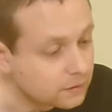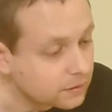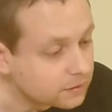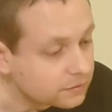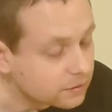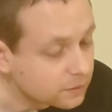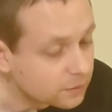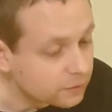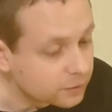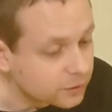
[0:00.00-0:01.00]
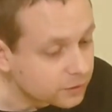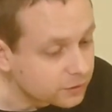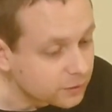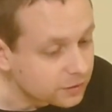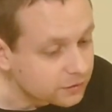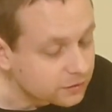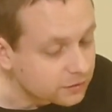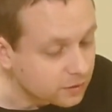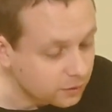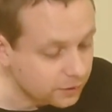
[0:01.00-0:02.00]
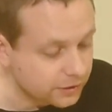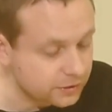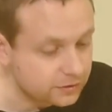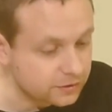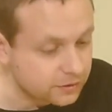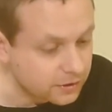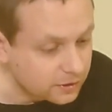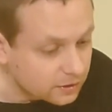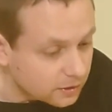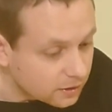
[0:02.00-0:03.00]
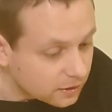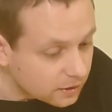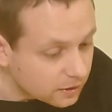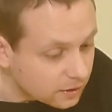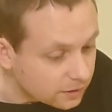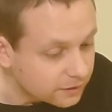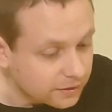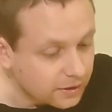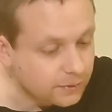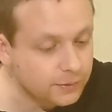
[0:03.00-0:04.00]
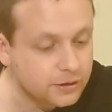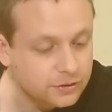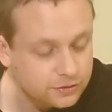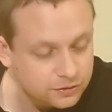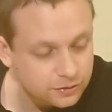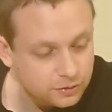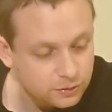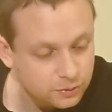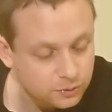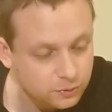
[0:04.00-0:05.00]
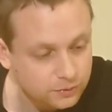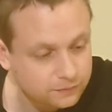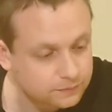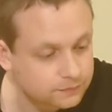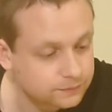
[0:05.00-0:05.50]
Right, so what have we got in the question? Oh, I needed to deal a damage to...